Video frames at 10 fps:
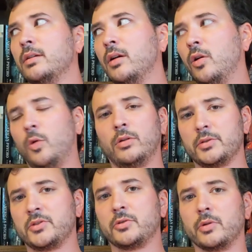a horror
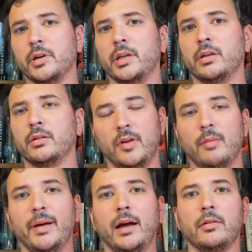story
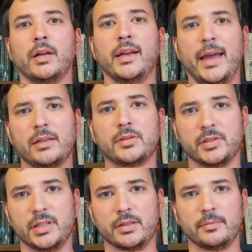about an
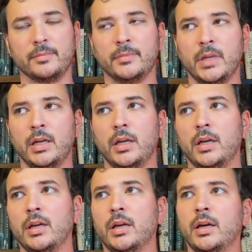exorcism,
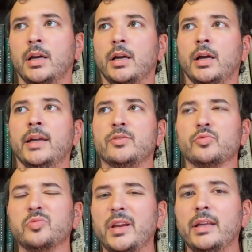it's
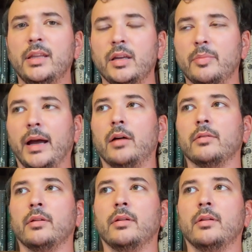really about
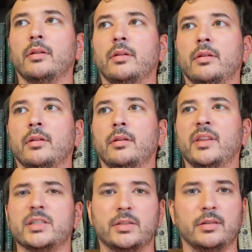
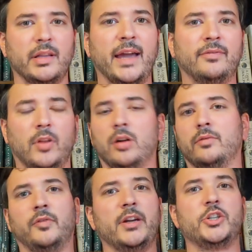this lifelong
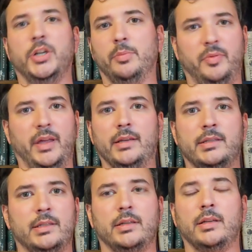friendship
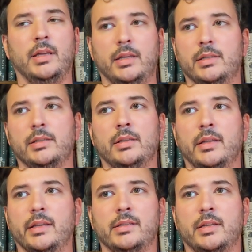
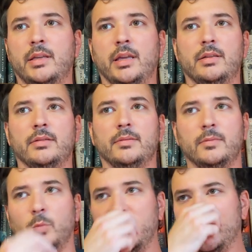that can
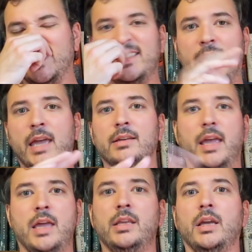withstand
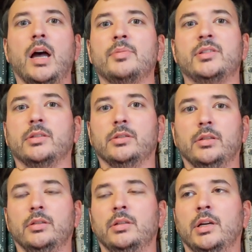any
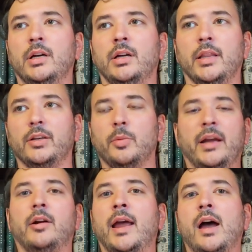obstacle. Like, no
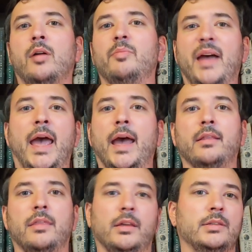matter how
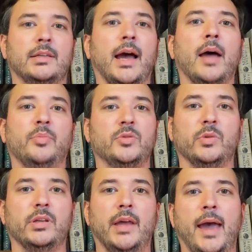bad things got
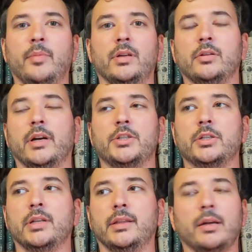between Abby and
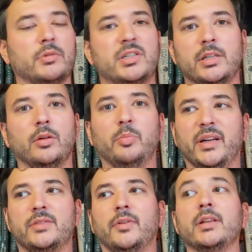Gretchen, like, they were still
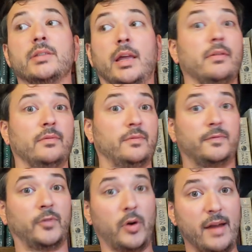best friends and
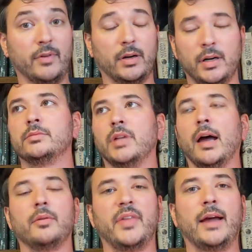forever.
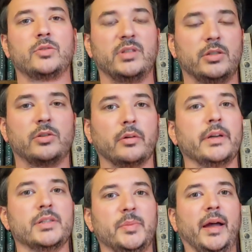That's what the
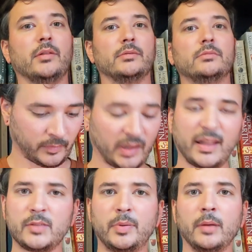story is about.
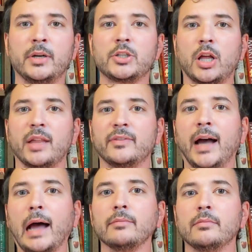That's pretty much all I've
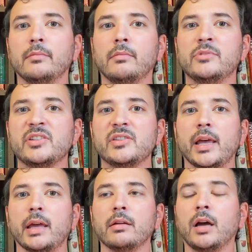got to say.
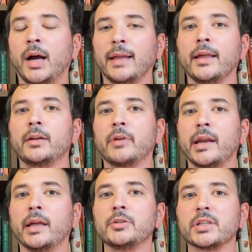I like
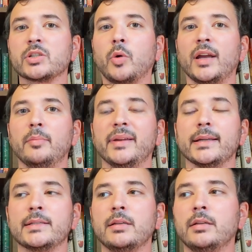Grady Hendrix quite a
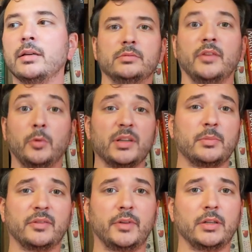bit. If you want
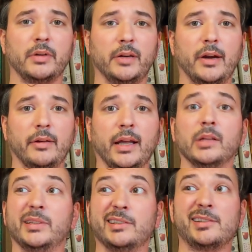something fun to read around
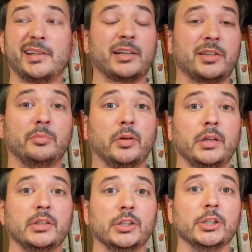Halloween, this is actually a
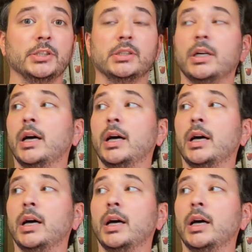pretty good,